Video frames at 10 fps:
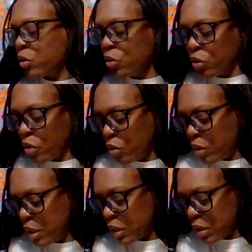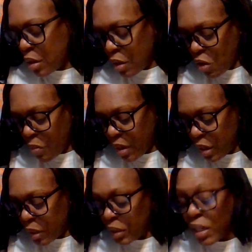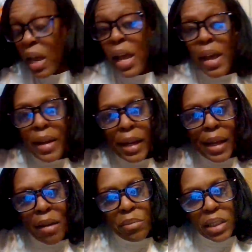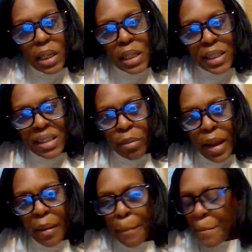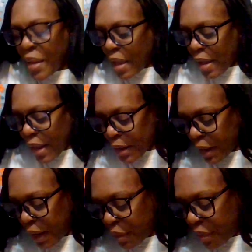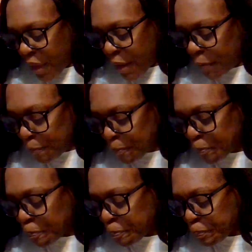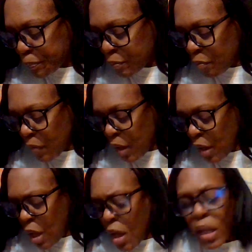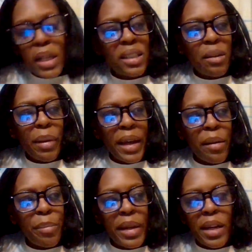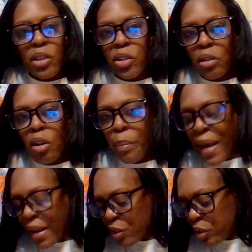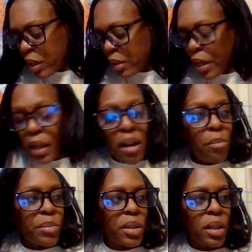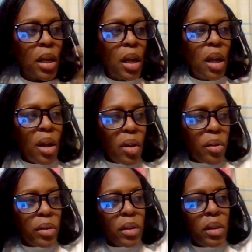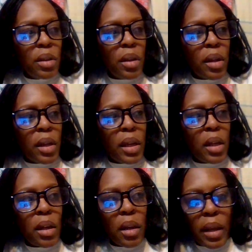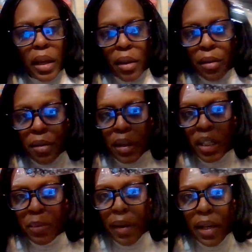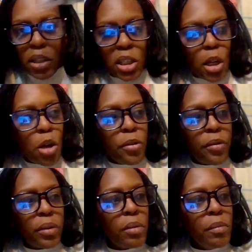to show you this. Oh my goodness. And it comes in a Ziploc bag. I like that. Cause some headbands, you know, packaging, it comes looking like this by itself.